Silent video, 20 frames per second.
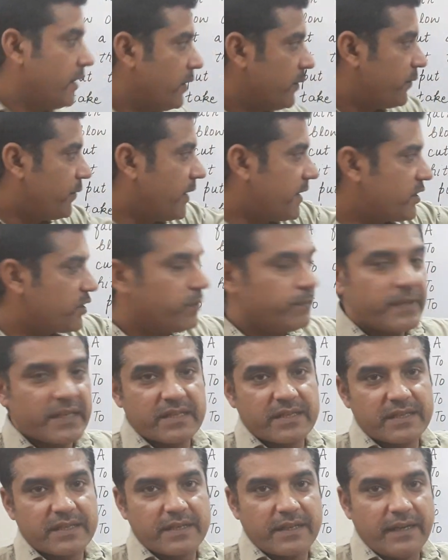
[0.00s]
First you
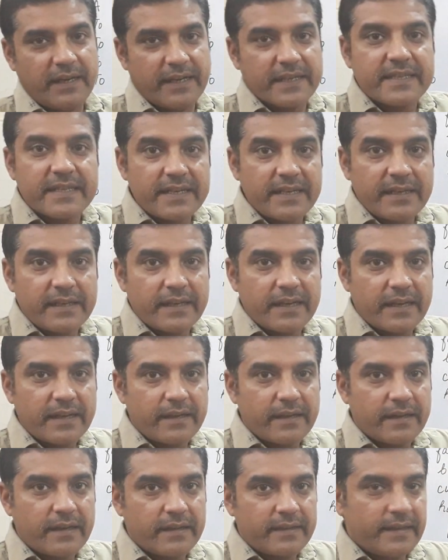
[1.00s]
must listen
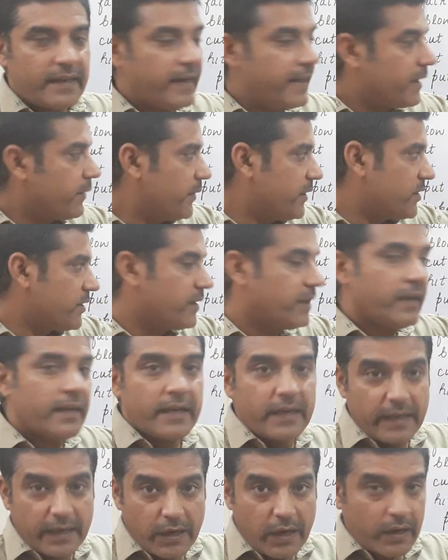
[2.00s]
the language
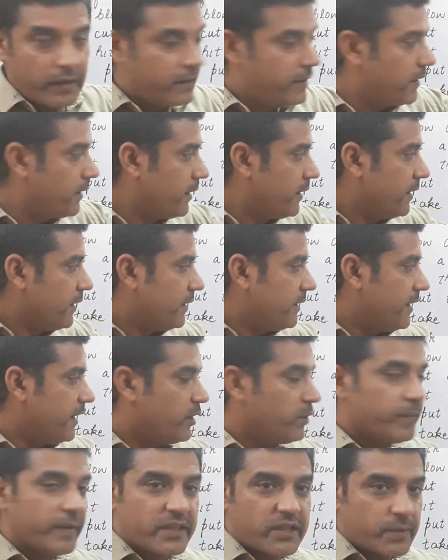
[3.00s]
a lot, then
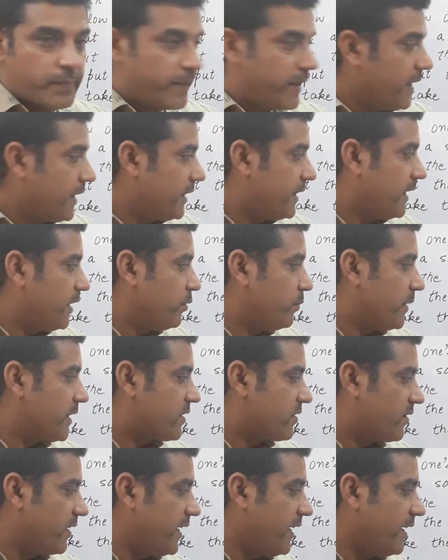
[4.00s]
you must speak, then you
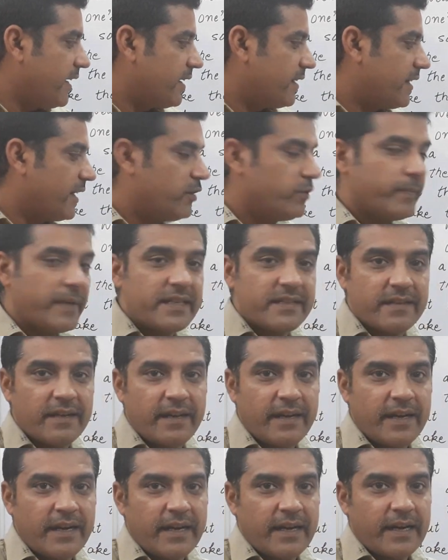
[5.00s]
must read, and then you must
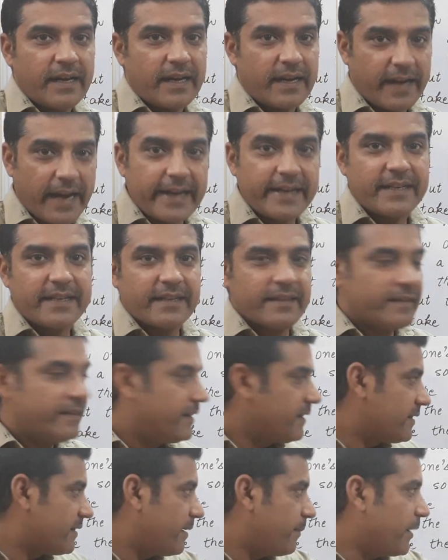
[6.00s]
write.
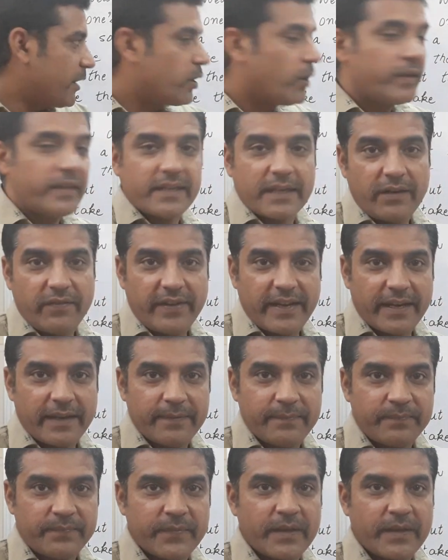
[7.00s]
This is the methodical way.